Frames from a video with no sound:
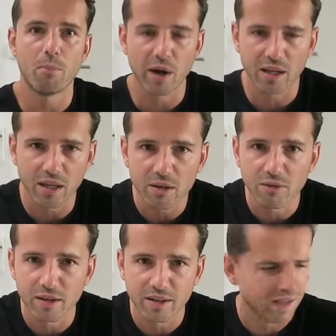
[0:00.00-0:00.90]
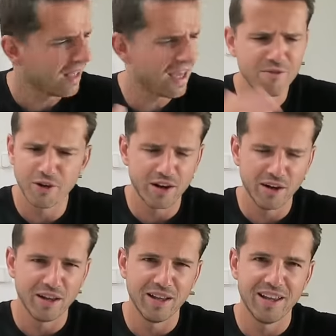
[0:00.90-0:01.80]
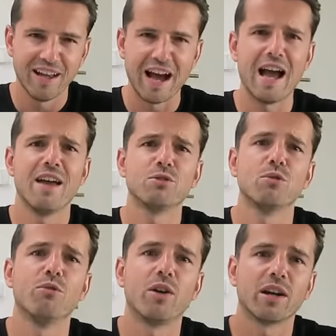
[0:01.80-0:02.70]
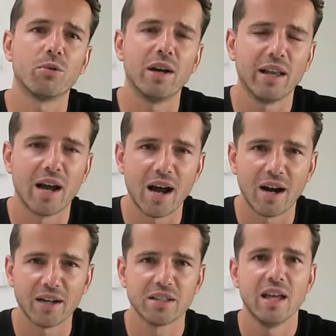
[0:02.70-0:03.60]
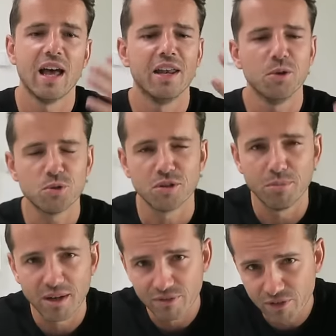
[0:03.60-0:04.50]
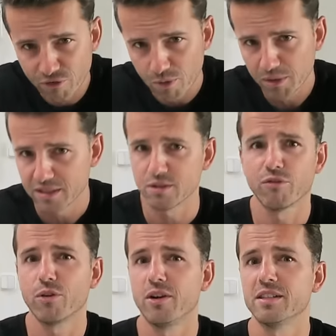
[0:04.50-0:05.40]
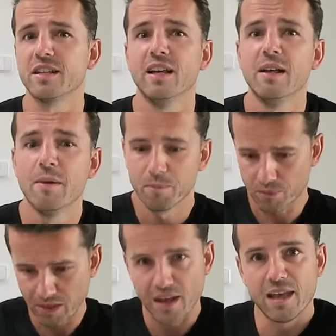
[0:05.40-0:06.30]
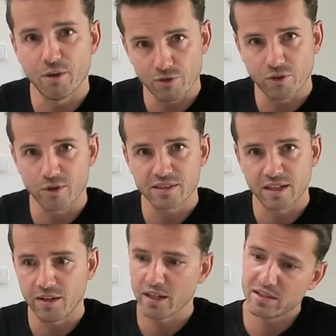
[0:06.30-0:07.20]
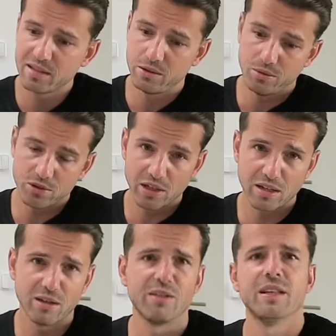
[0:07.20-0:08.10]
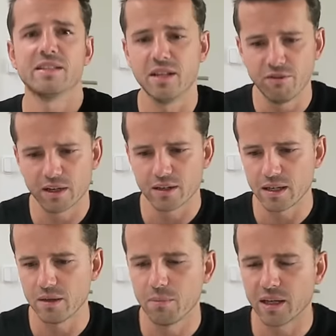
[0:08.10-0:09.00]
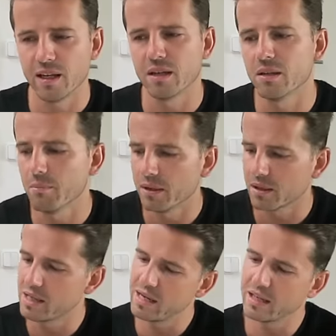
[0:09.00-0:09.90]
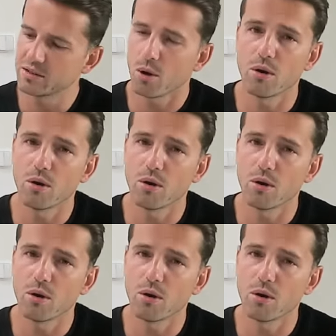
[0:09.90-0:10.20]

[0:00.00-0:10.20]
break even ever, I have to work really hard, and you should benefit from this, of course. And of course, Erik is new channel, it's difficult at the beginning. The beginning is